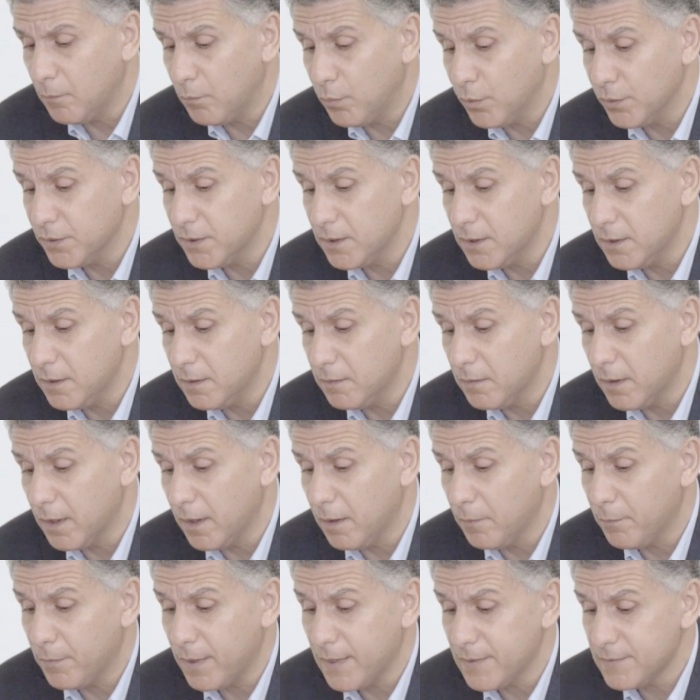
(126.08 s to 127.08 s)
body
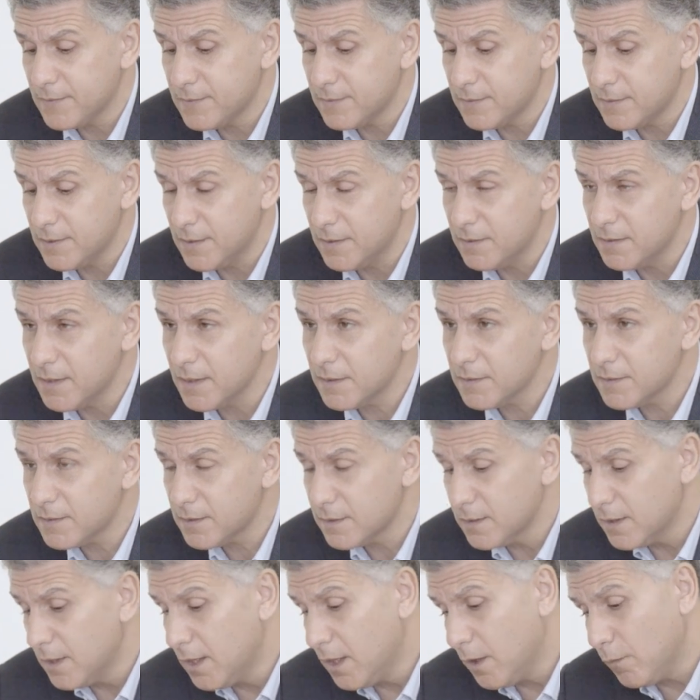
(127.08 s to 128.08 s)
mass
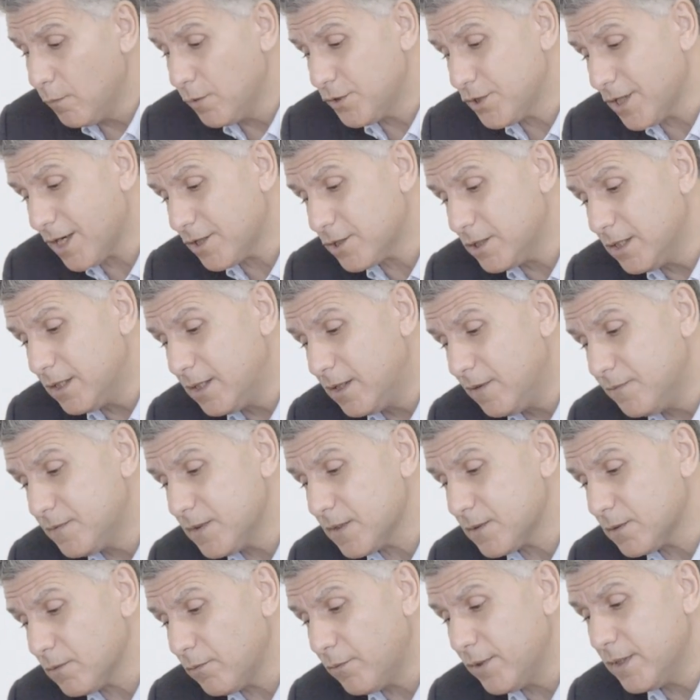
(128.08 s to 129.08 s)
index, which actually
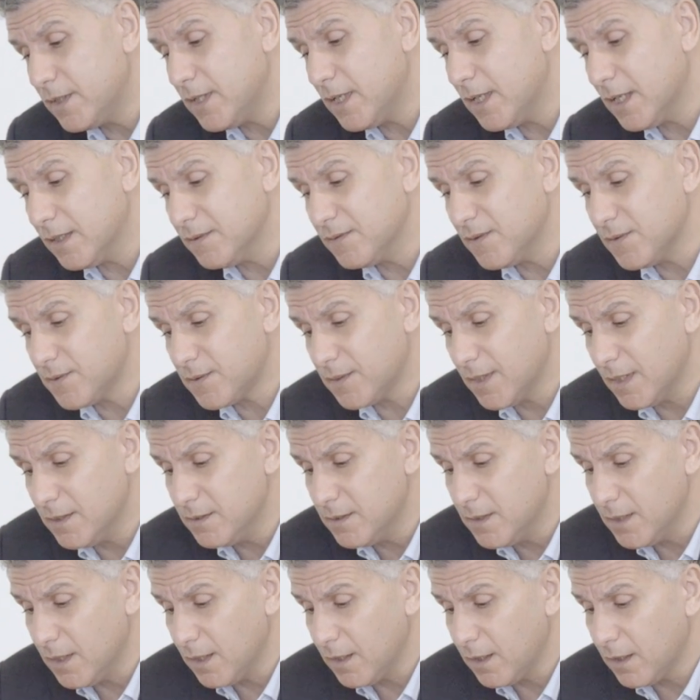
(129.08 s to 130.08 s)
gives us already an
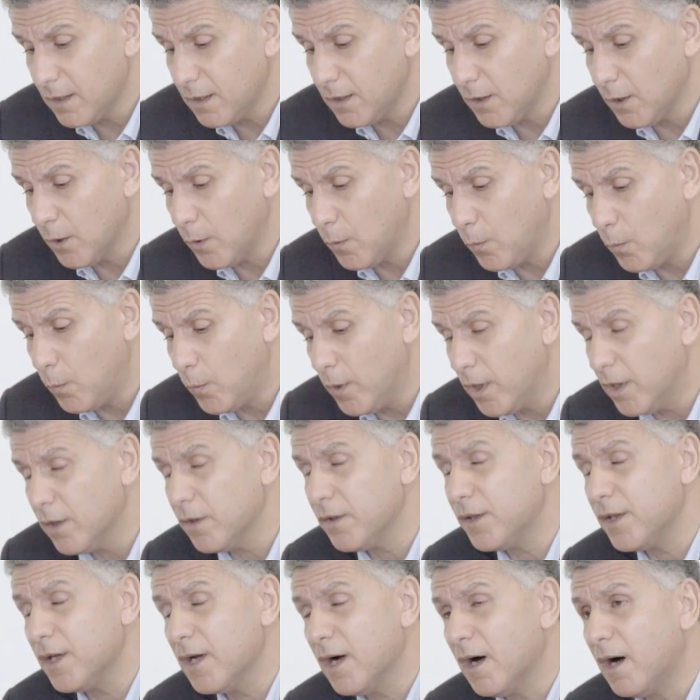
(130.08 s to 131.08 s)
understanding,
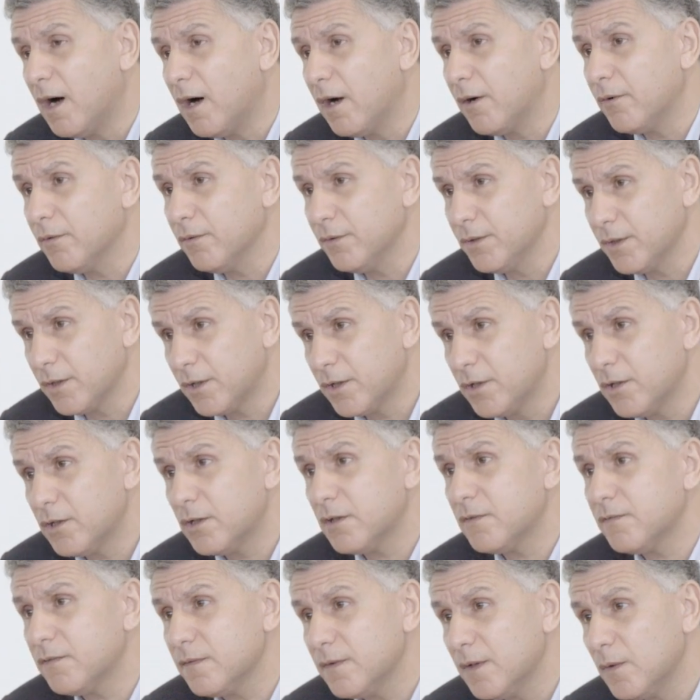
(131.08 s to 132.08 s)
where they are on the
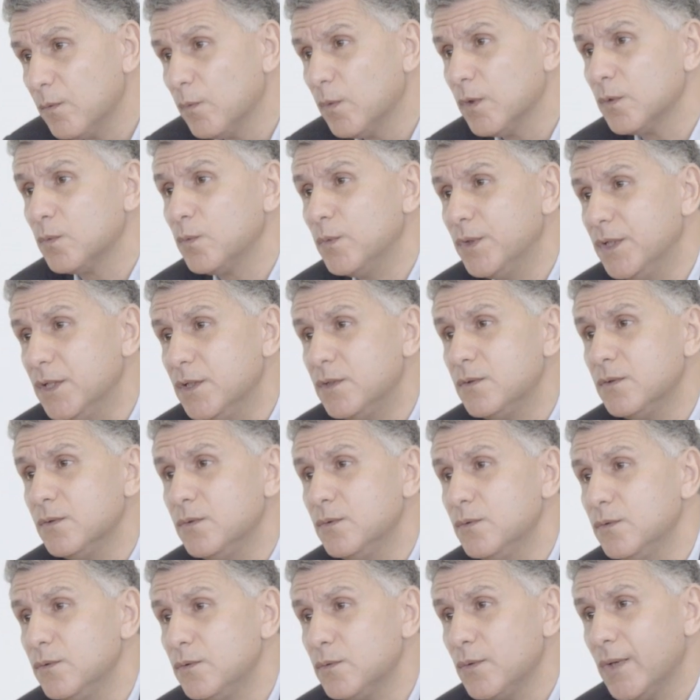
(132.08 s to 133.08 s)
curve and what we need to
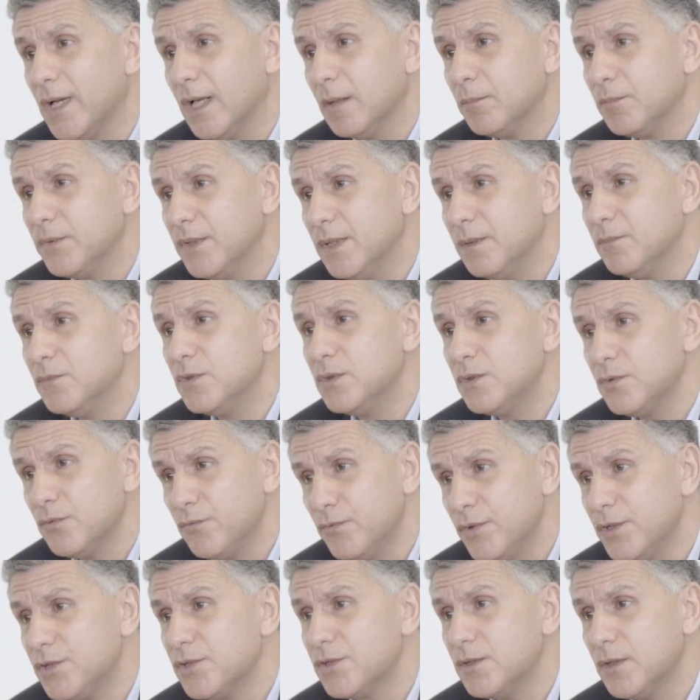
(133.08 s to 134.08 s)
do to help them to
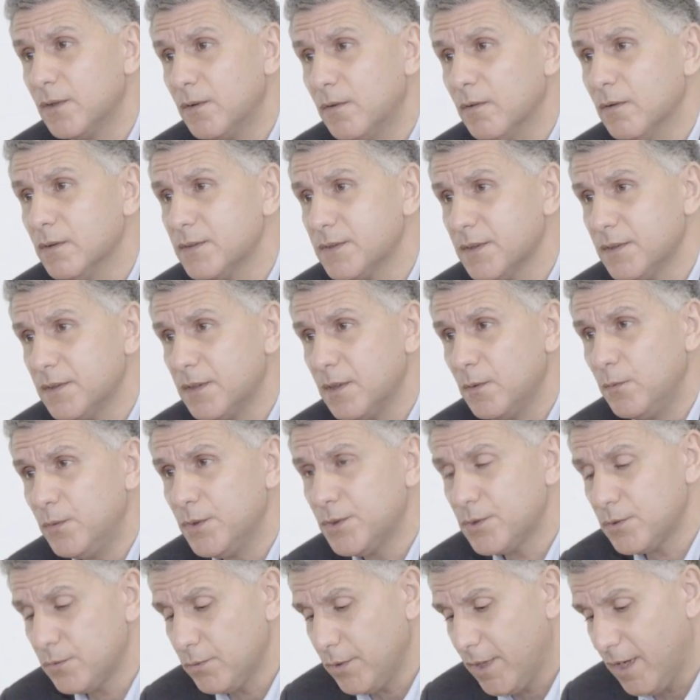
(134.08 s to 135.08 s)
reach the goals that they
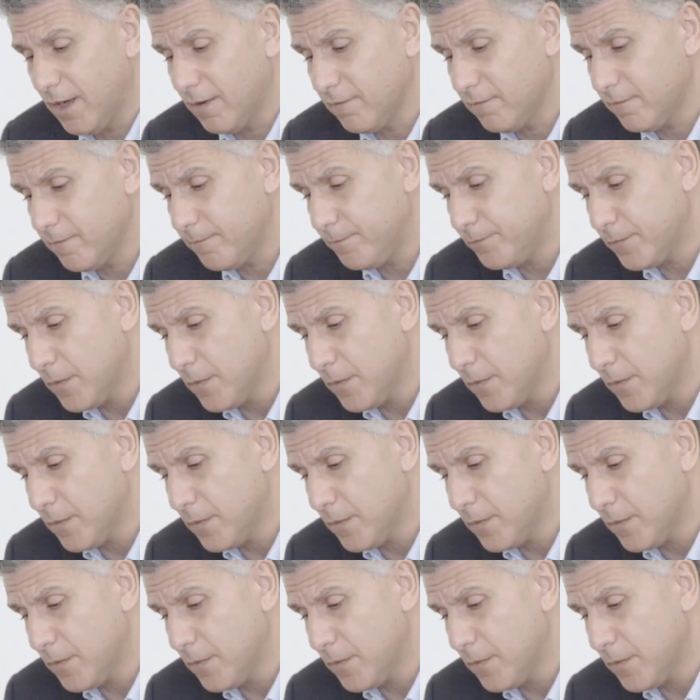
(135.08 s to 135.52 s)
wish to have.